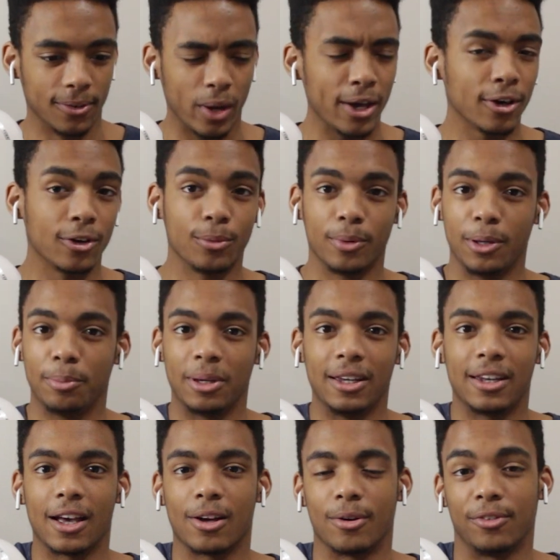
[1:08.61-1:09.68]
Where could we be
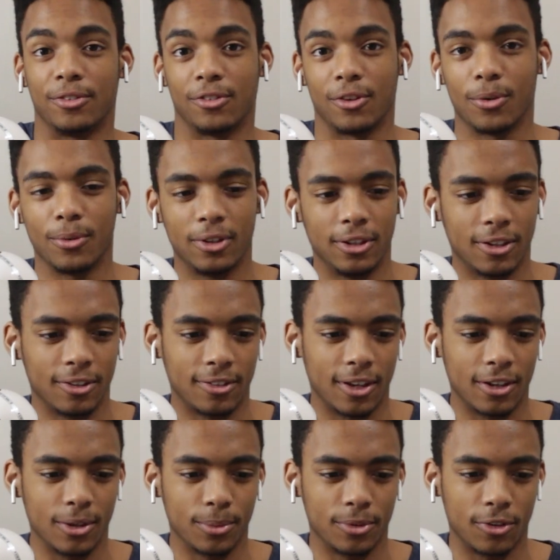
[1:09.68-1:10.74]
now if Sony and
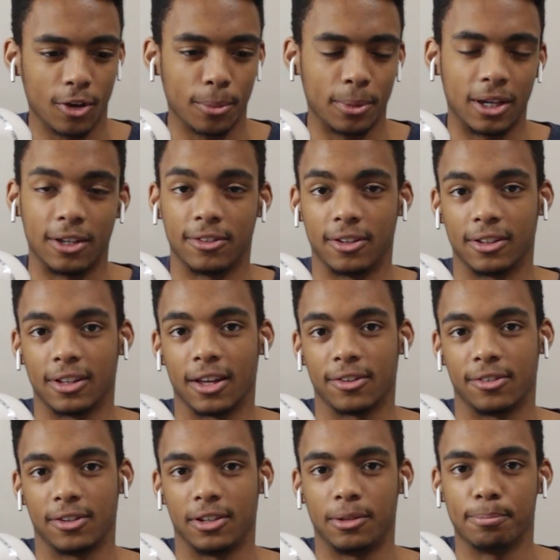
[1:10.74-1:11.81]
Nintendo was dominating that
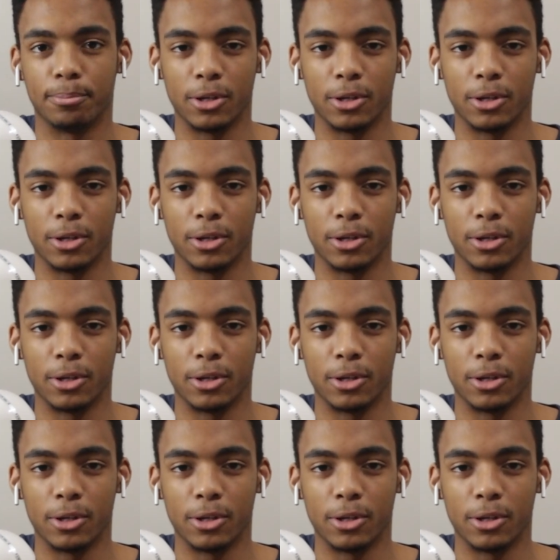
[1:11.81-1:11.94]
scene?